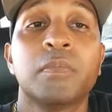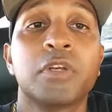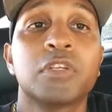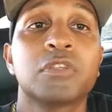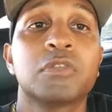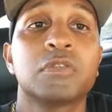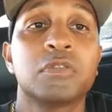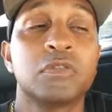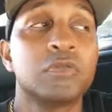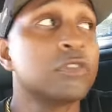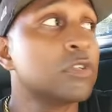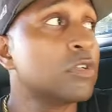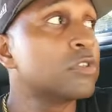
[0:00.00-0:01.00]
because the
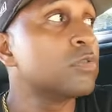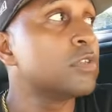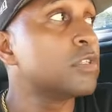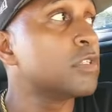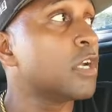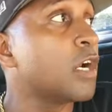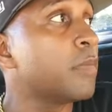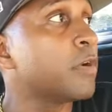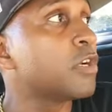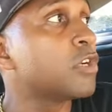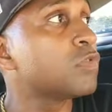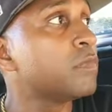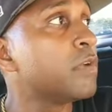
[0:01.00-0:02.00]
results you desire,
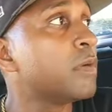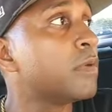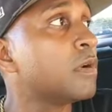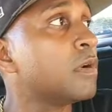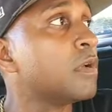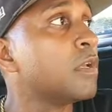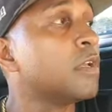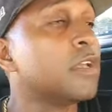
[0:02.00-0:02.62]
because remember,